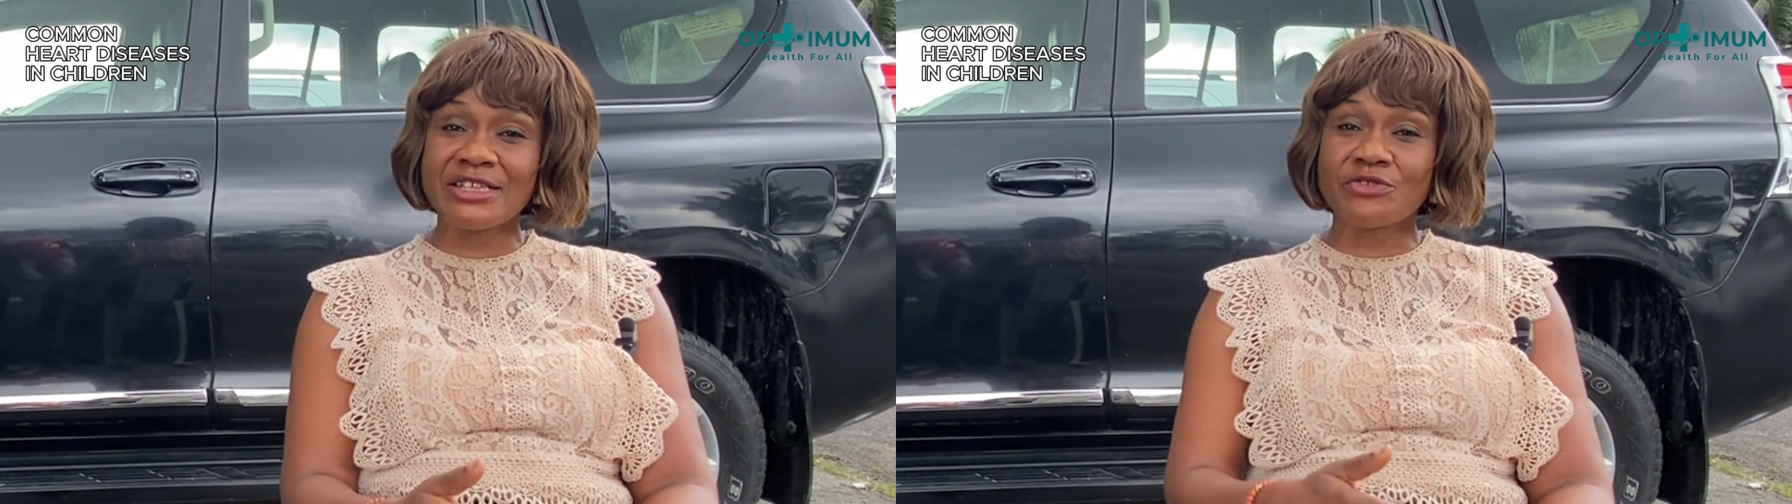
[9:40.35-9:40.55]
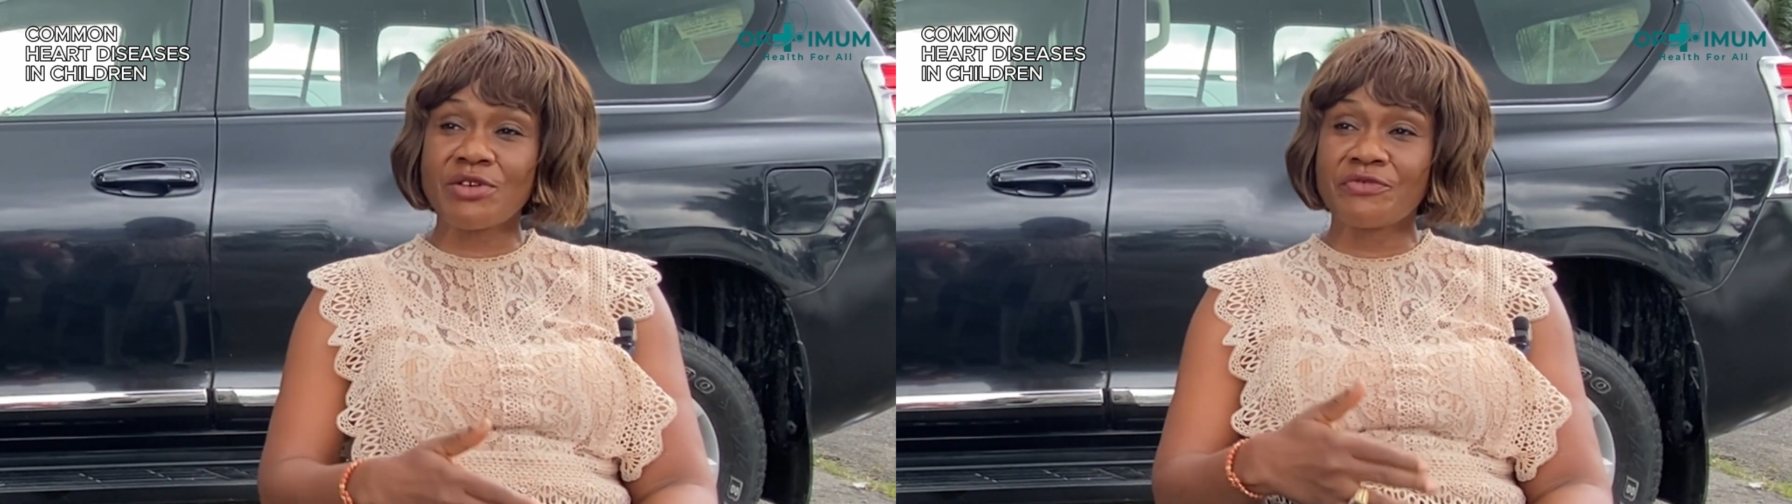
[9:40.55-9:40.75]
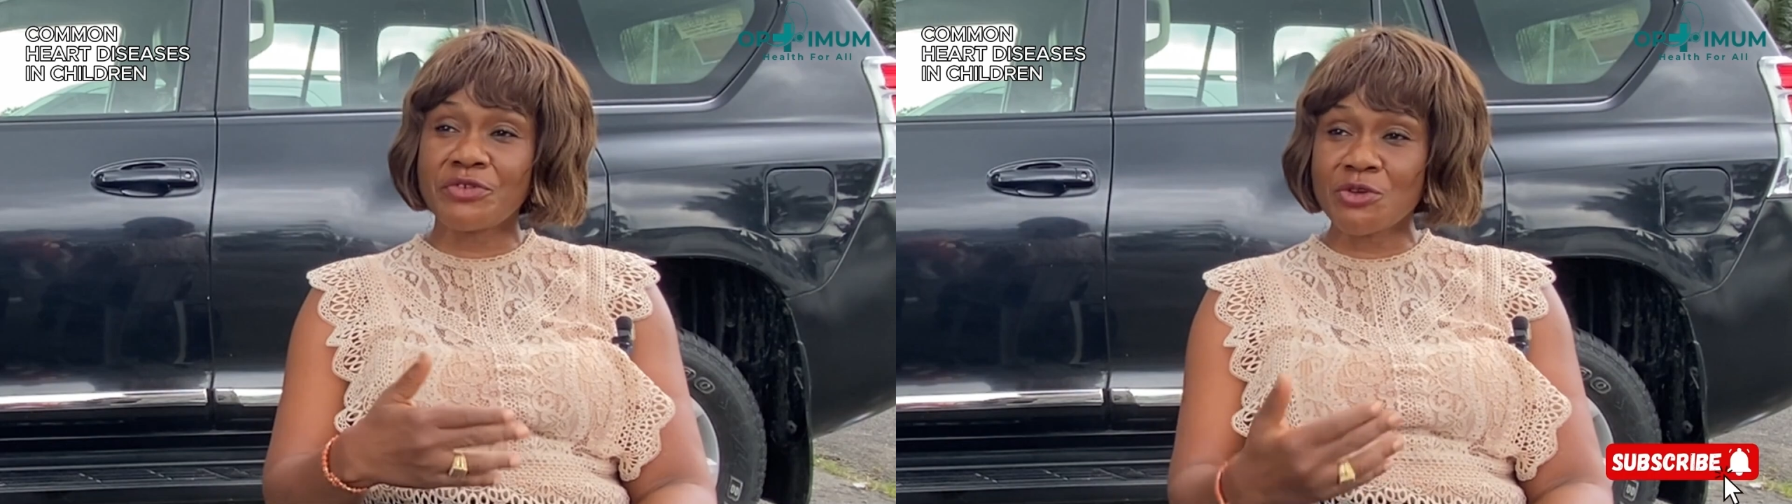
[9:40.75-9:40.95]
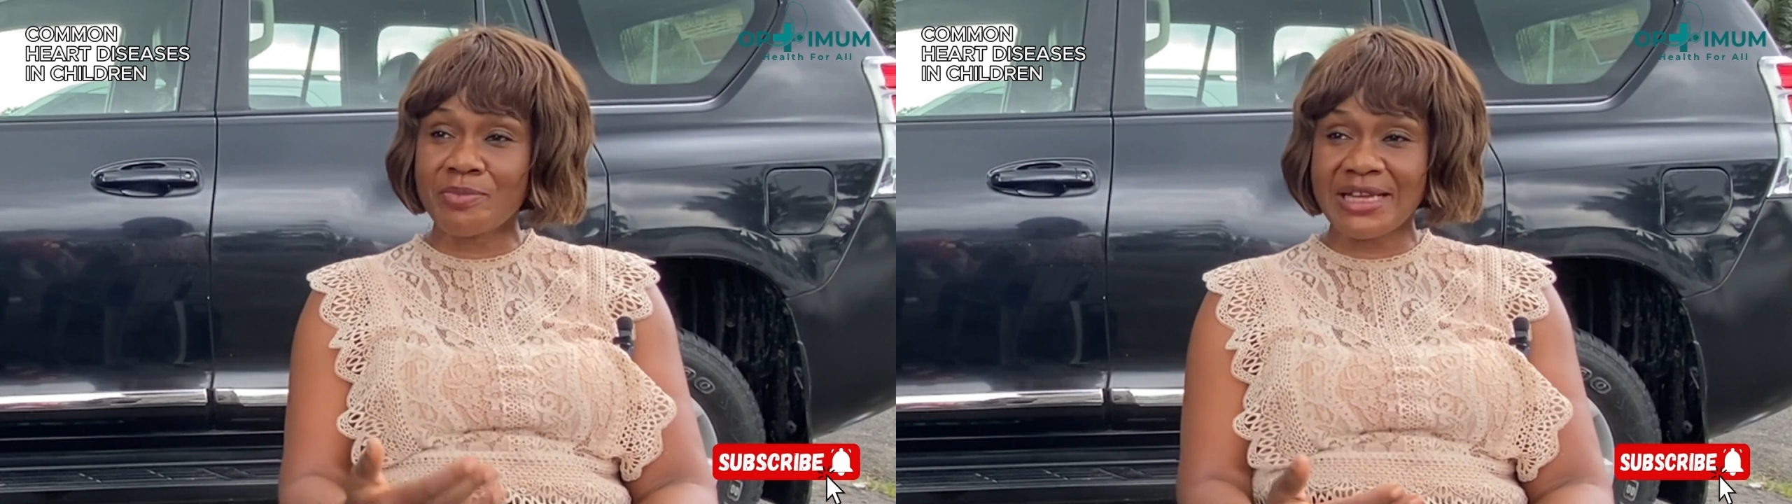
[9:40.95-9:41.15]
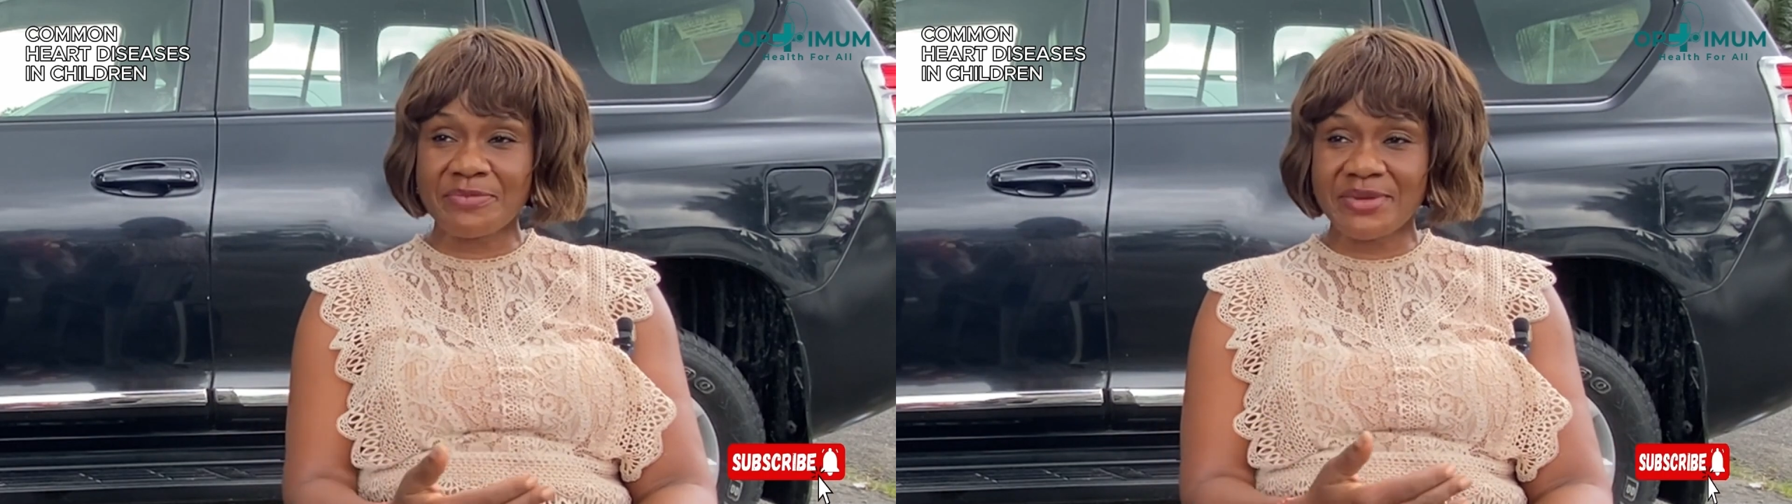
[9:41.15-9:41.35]
is reviewed
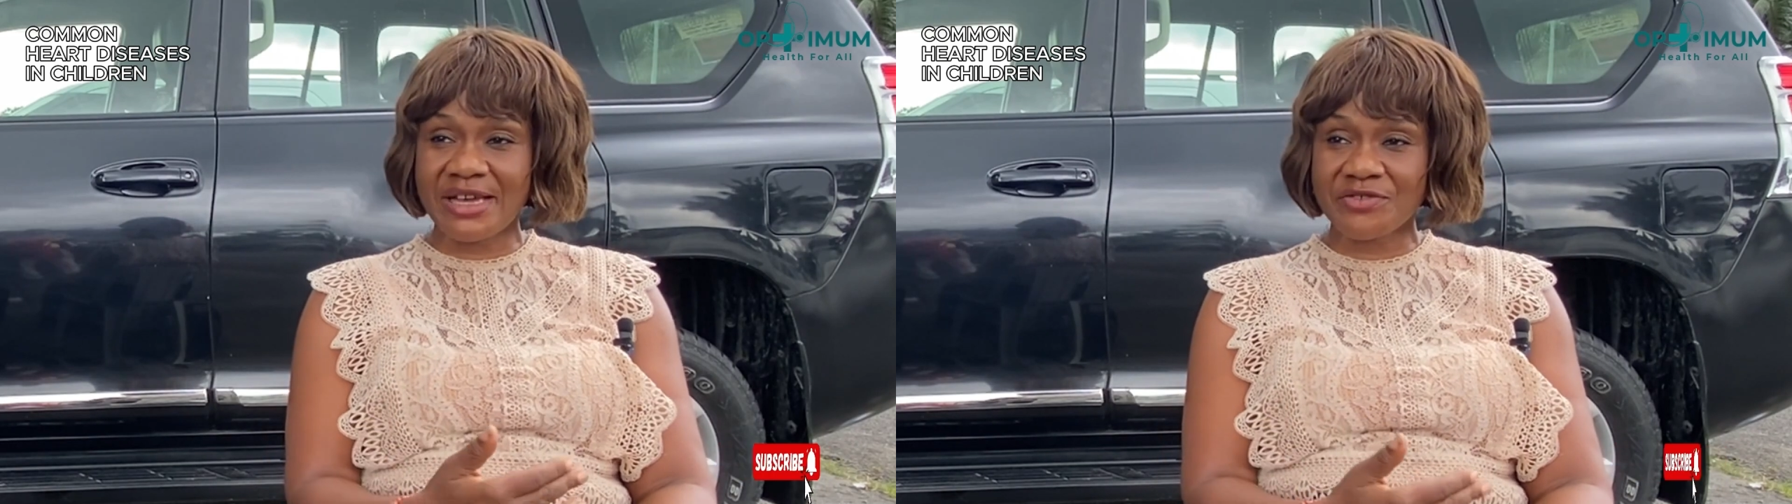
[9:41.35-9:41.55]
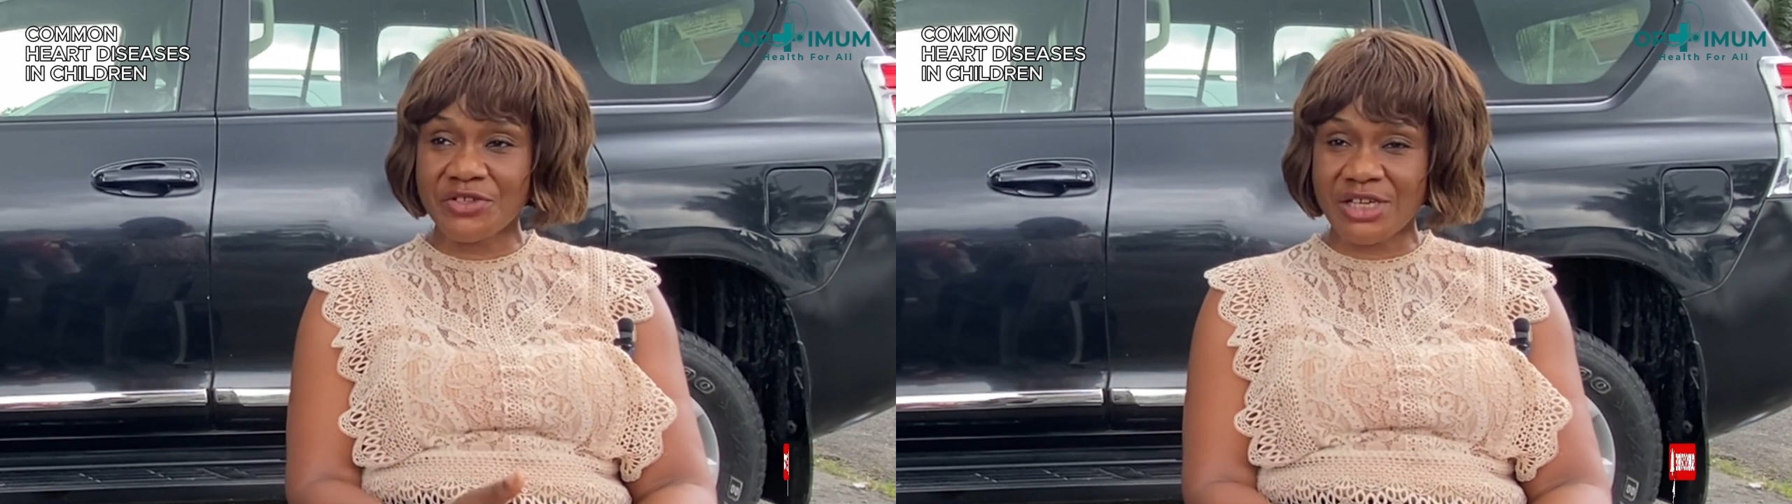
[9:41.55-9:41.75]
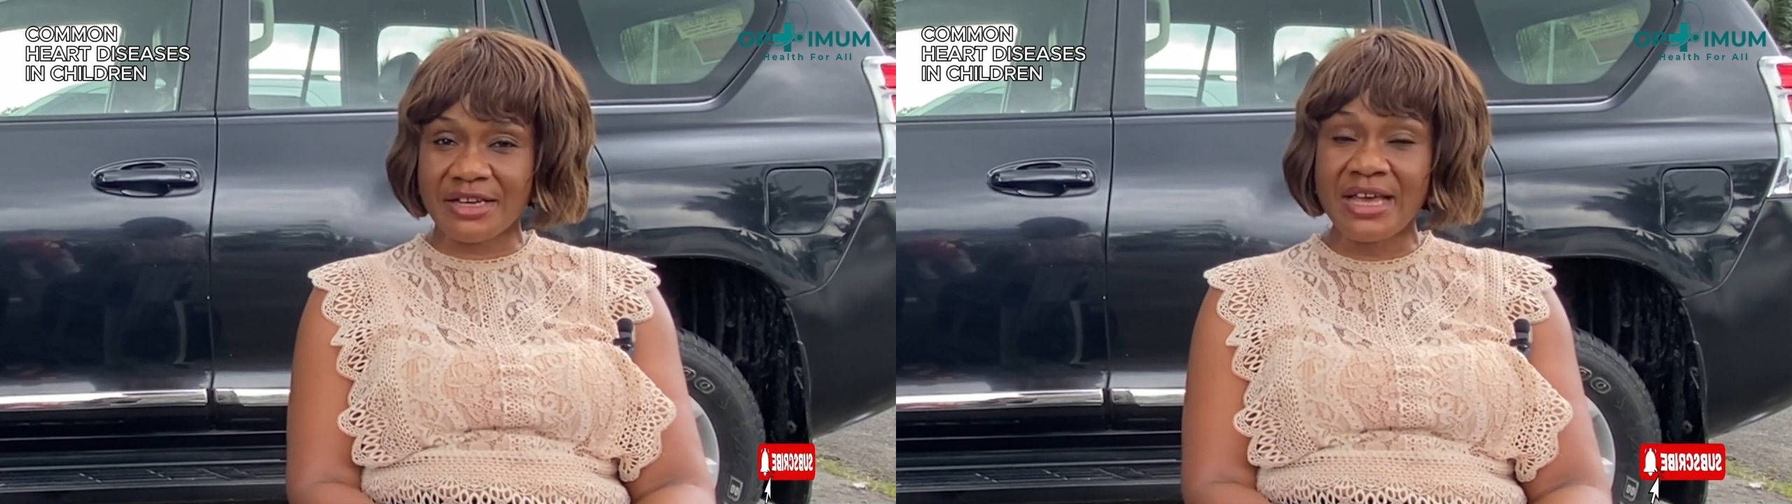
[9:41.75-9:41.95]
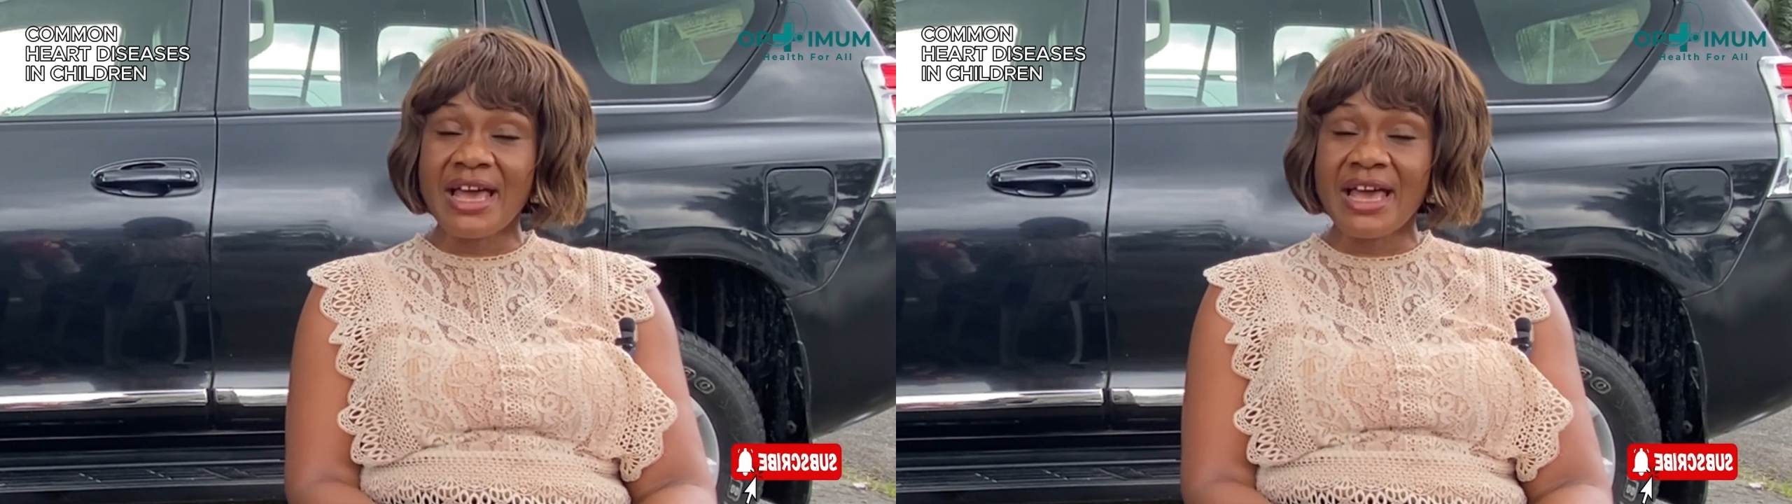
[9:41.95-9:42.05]
by the pediatrician.